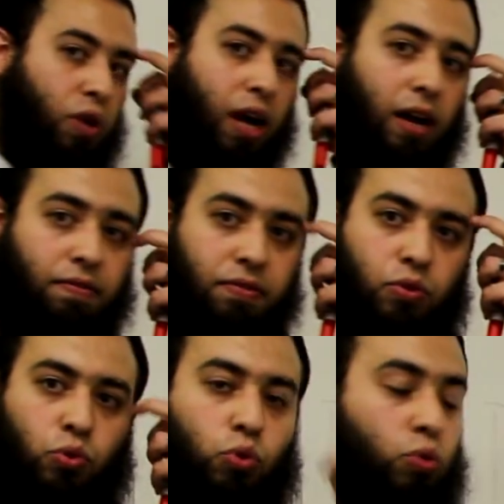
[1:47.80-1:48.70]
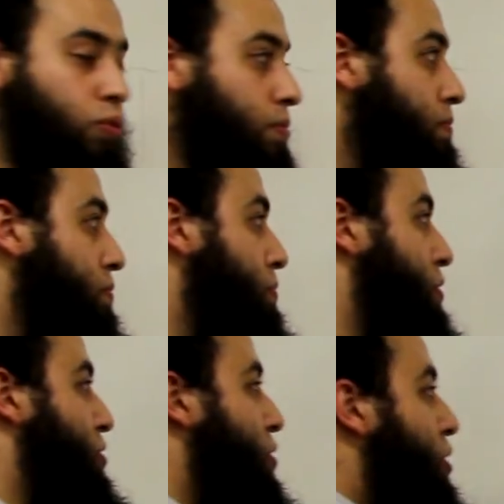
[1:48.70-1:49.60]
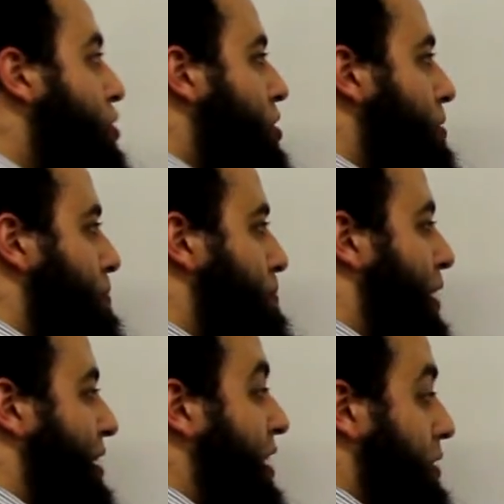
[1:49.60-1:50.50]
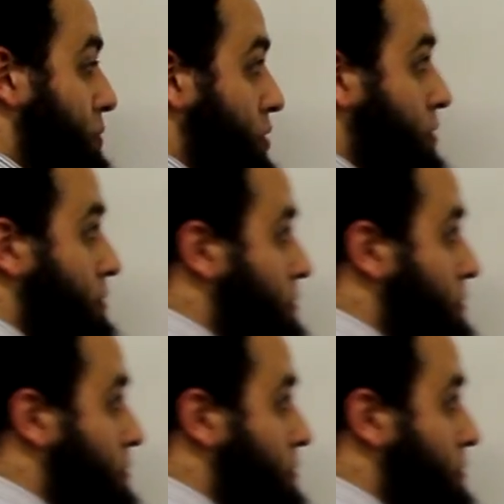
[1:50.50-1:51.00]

we have two research paradigms.